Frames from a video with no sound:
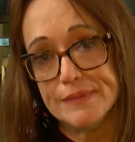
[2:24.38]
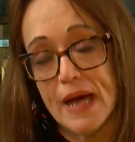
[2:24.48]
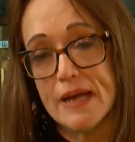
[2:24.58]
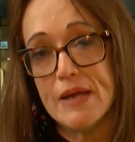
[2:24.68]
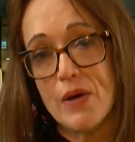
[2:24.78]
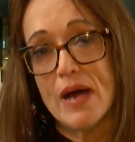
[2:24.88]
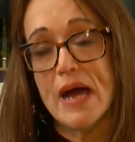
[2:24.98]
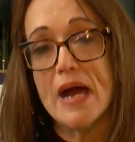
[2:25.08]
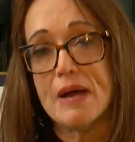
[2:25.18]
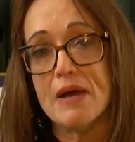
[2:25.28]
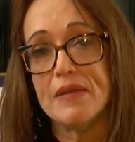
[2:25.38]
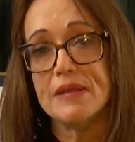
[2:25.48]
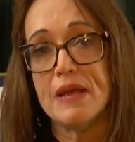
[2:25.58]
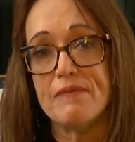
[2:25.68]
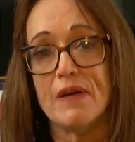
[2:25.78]
you know, I, I,
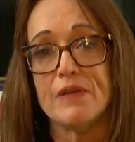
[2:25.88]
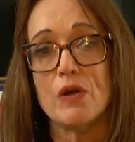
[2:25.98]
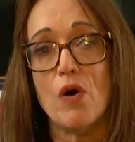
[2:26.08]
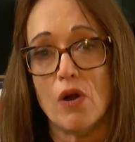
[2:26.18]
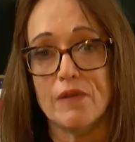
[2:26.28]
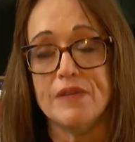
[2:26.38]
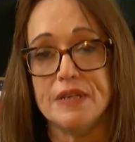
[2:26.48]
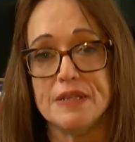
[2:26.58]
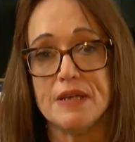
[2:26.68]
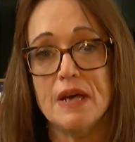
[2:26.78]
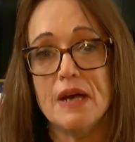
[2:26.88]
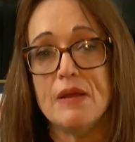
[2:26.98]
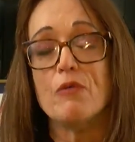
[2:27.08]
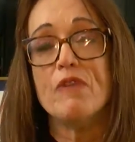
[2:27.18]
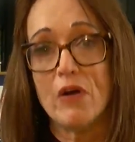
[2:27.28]
think they felt that all of these,
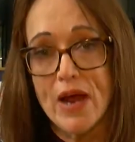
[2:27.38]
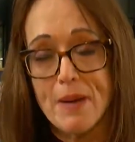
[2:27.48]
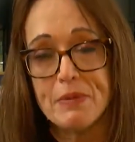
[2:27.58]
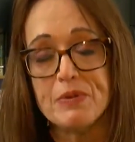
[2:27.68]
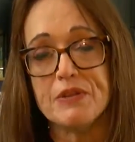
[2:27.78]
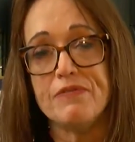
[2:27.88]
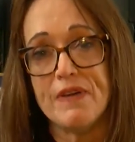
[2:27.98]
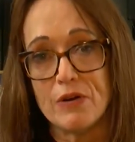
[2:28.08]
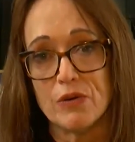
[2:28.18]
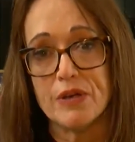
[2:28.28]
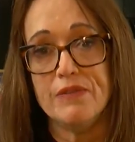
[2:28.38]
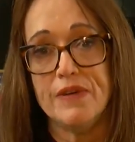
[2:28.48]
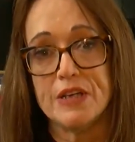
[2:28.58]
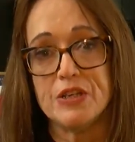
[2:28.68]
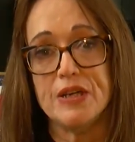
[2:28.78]
they were very happy with the federal
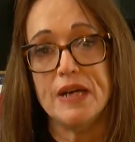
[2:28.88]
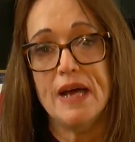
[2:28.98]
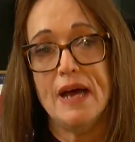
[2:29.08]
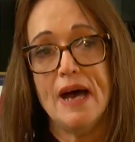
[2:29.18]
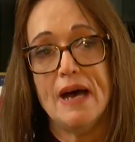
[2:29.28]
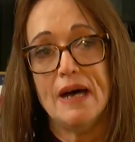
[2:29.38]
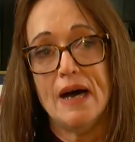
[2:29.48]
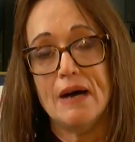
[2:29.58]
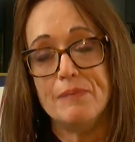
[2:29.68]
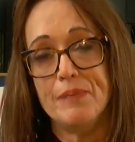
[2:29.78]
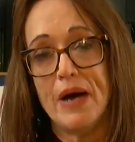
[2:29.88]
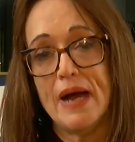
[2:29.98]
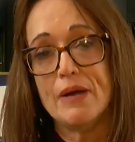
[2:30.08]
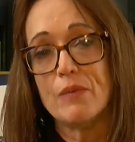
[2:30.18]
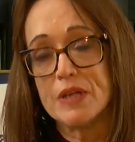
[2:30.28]
conviction. Um,
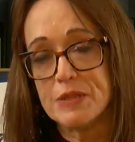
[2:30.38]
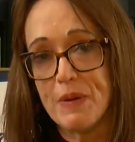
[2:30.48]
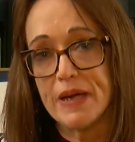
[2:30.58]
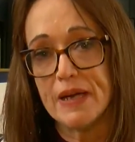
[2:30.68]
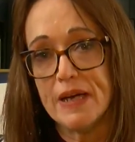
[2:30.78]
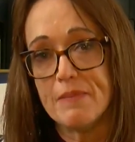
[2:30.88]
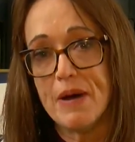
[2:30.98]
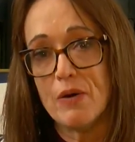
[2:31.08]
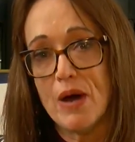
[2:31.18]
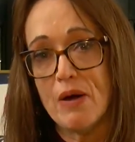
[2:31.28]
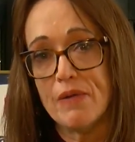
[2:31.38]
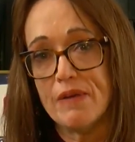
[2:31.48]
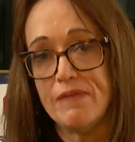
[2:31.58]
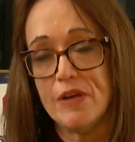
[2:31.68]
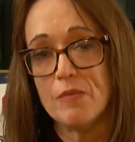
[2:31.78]
I don't want to speculate about how
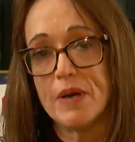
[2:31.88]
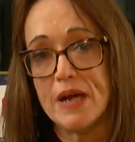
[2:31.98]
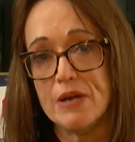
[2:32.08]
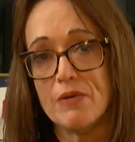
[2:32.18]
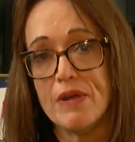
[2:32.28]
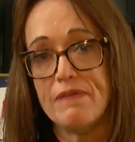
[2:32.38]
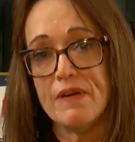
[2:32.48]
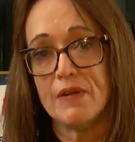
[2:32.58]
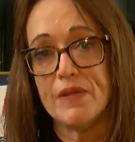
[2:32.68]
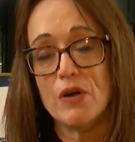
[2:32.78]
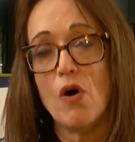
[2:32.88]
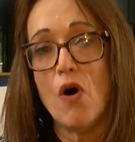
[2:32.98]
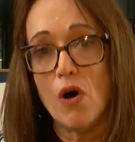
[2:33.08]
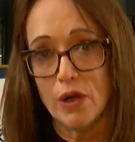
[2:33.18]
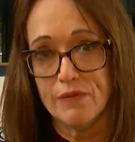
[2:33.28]
they feel, but I know they felt that
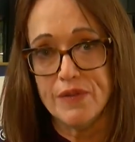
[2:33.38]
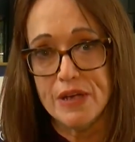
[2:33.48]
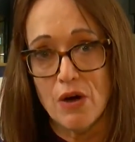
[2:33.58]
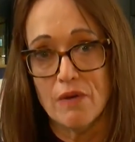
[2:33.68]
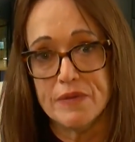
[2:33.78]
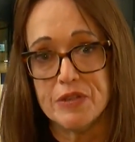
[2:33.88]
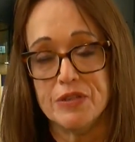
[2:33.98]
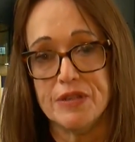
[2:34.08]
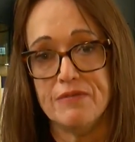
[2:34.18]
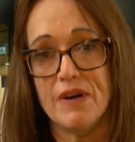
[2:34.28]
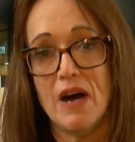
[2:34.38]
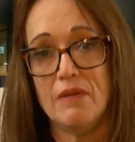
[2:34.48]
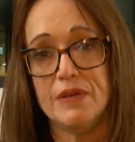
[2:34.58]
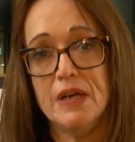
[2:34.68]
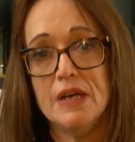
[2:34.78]
all of the officers
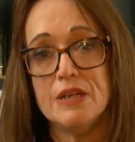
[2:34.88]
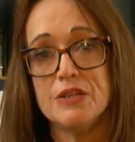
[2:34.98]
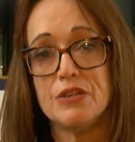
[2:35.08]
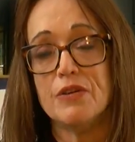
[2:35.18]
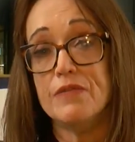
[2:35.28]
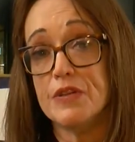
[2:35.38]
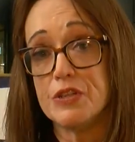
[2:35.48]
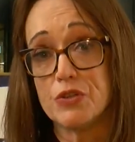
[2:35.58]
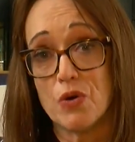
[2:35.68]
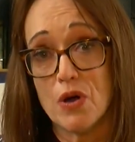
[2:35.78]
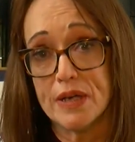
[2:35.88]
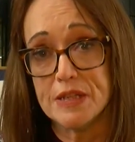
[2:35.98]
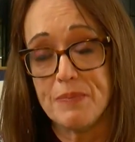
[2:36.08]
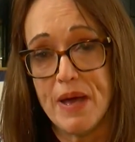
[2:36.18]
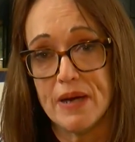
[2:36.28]
involved deserved the
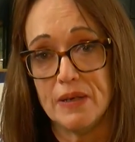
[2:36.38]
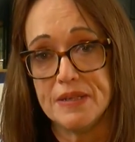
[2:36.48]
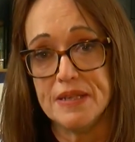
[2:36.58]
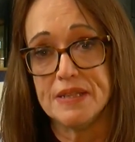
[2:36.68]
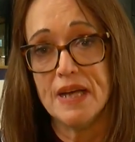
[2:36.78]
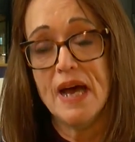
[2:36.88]
strongest penalties.